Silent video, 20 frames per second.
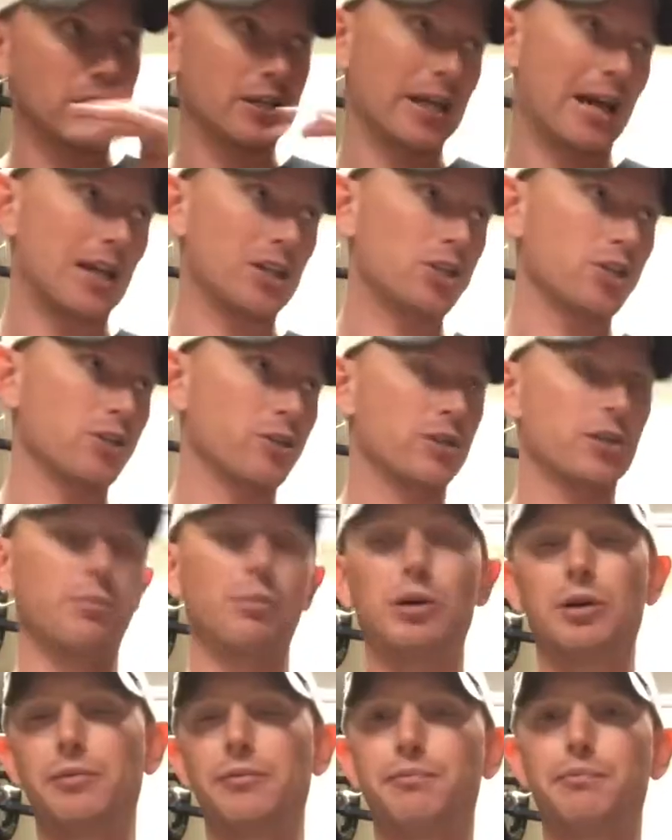Yeah, sure, some
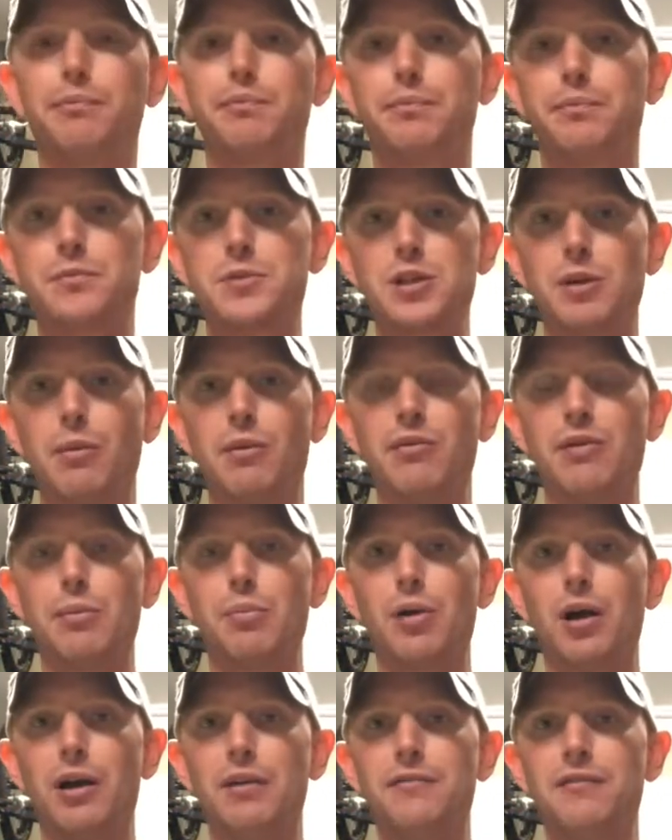of it
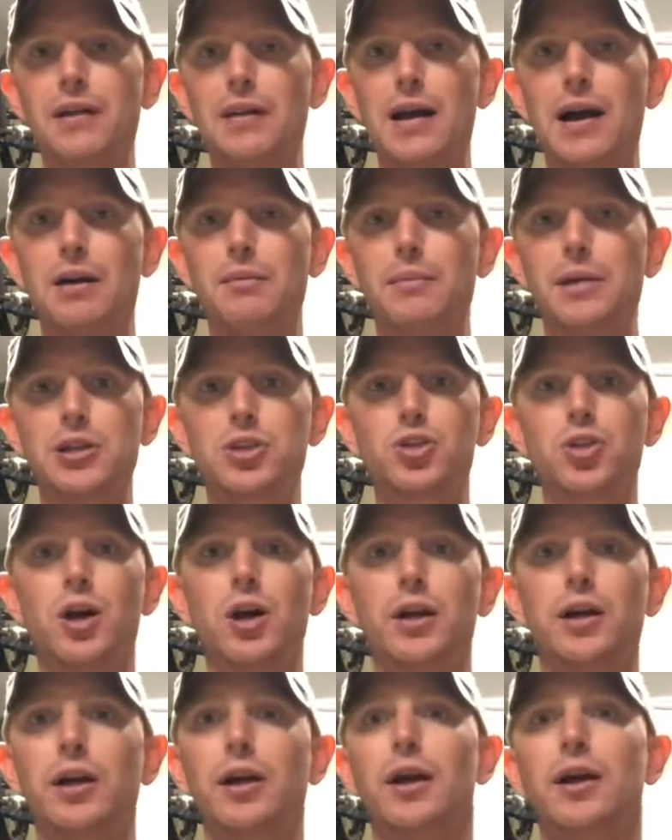probably fell out in my
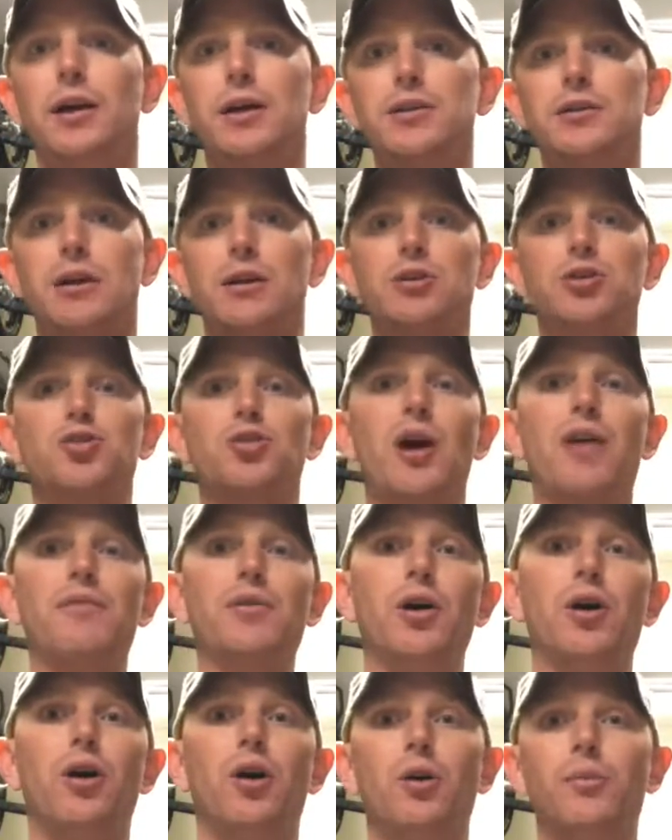truck, so I was driving
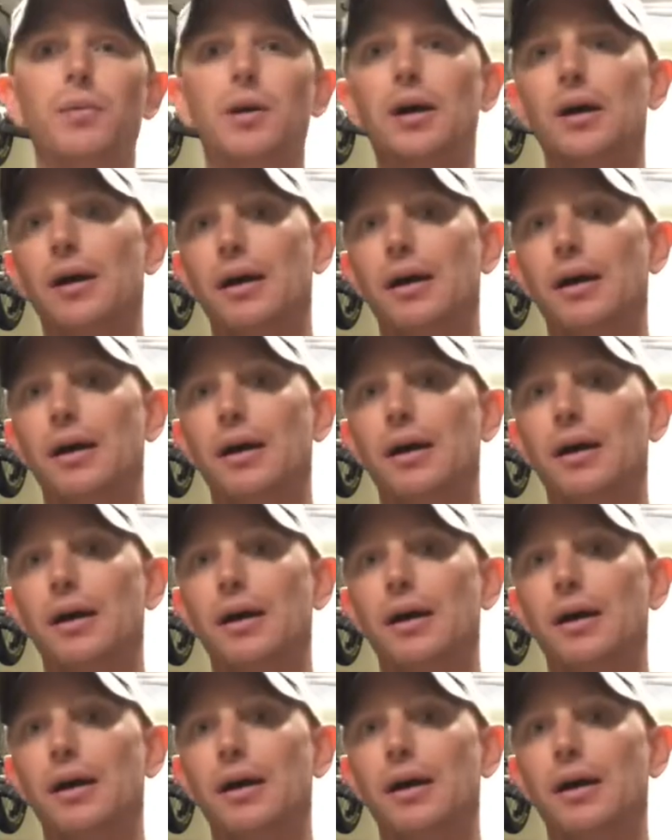home,